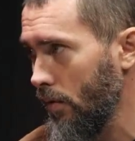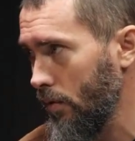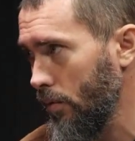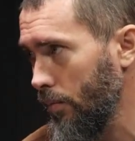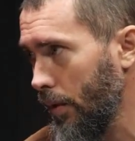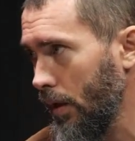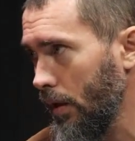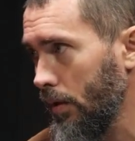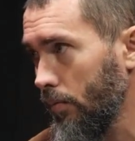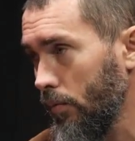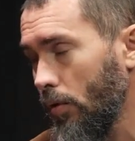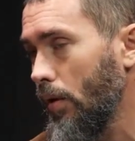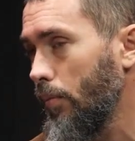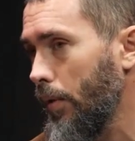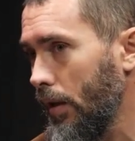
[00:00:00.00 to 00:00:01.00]
Many
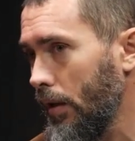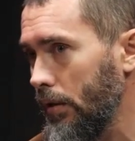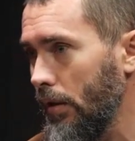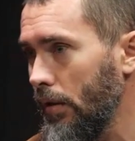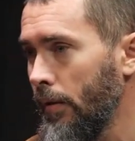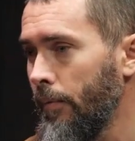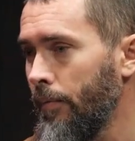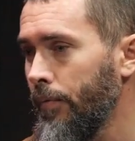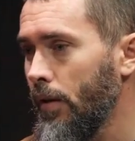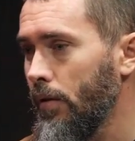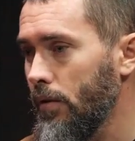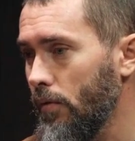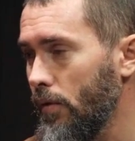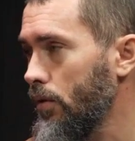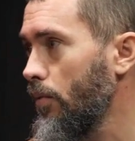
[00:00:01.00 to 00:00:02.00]
projects are called
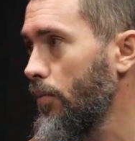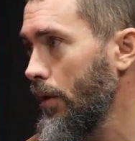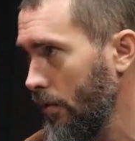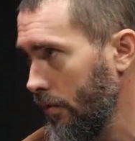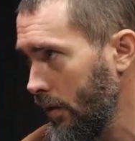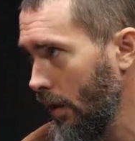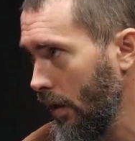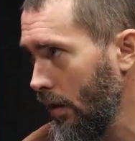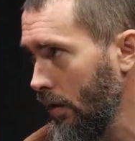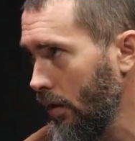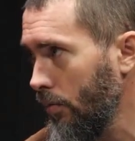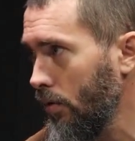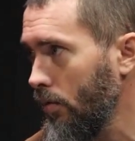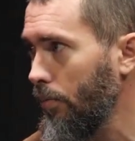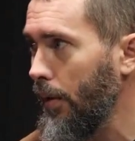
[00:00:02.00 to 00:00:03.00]
meta-universes, but at the
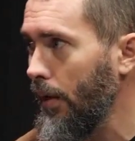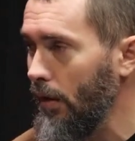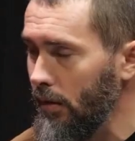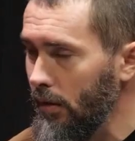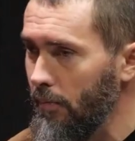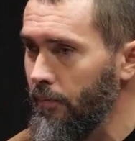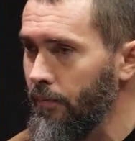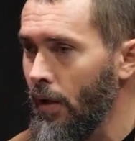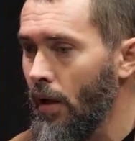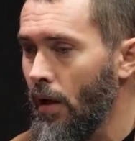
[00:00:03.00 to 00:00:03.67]
same time they make a